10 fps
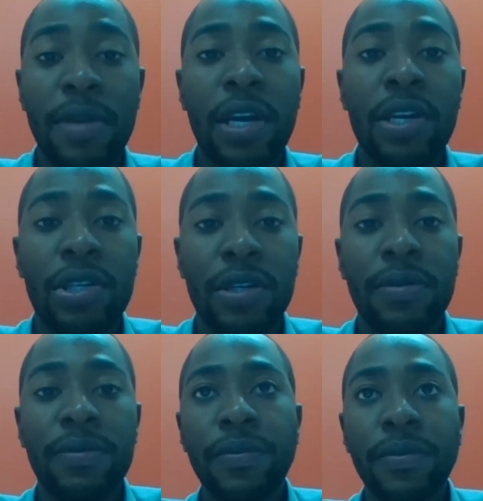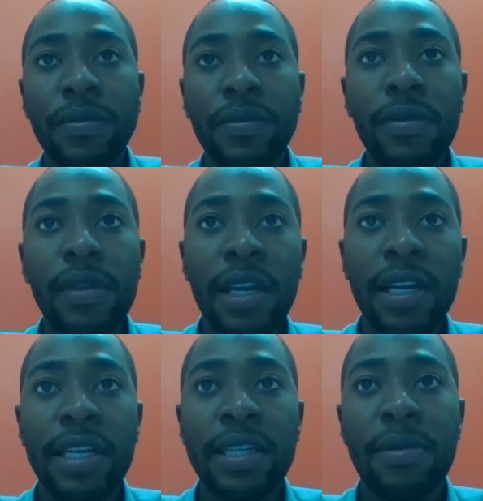limitation,
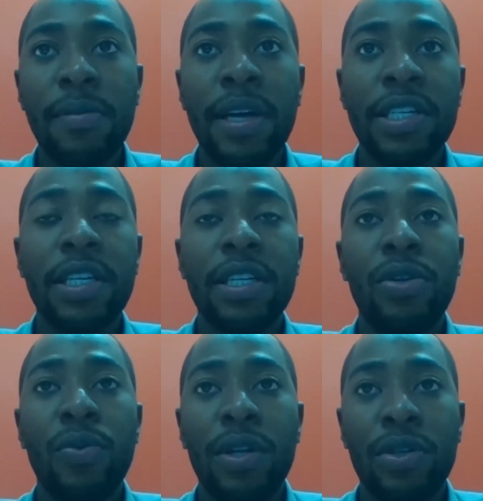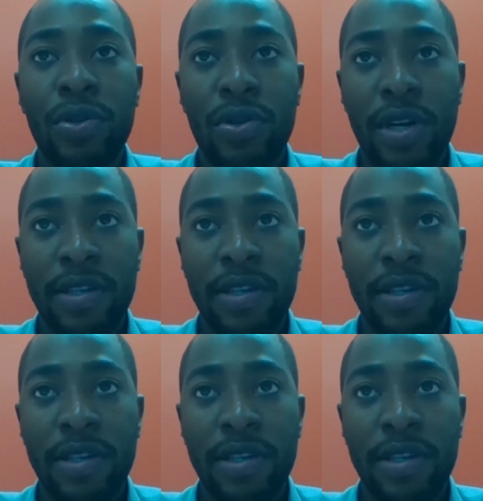let's imagine that you want to